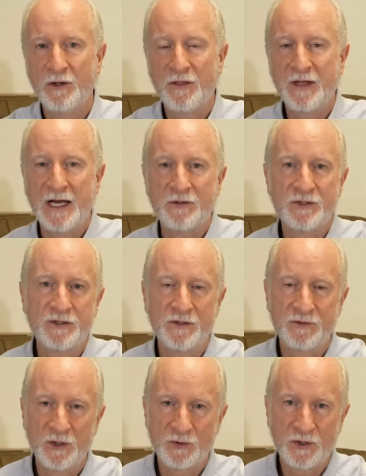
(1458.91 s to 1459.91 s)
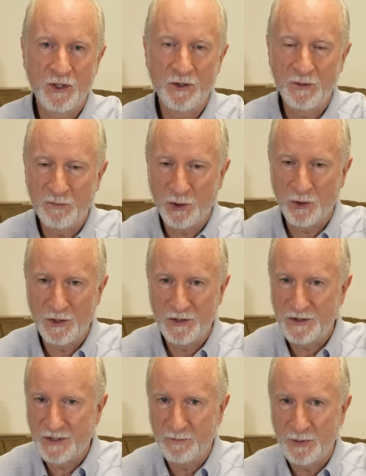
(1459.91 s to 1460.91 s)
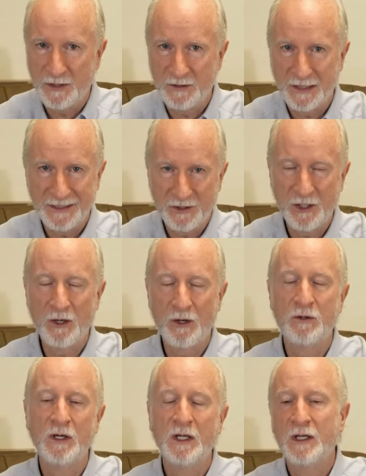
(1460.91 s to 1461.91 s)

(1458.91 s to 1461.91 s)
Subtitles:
Thousands of Social Security employees have been let go,